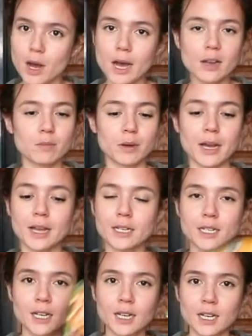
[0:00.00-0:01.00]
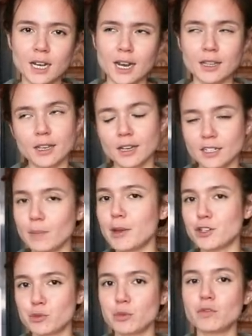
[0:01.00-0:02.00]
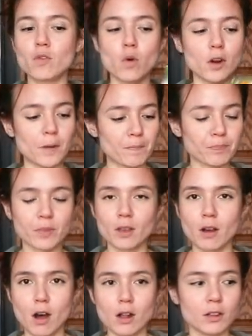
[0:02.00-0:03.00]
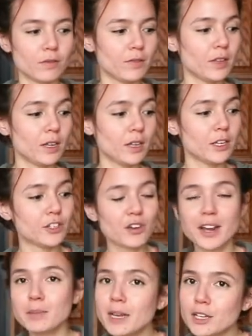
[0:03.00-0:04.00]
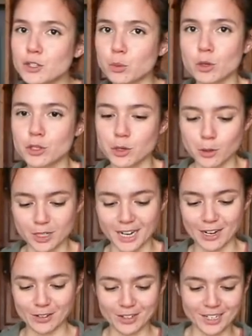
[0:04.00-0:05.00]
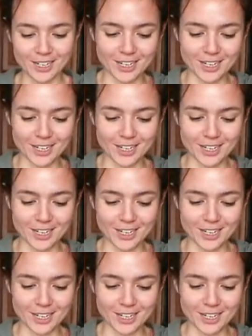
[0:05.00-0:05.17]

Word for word: Pot, but I think as I mentioned before, all of the dried beans were sold out.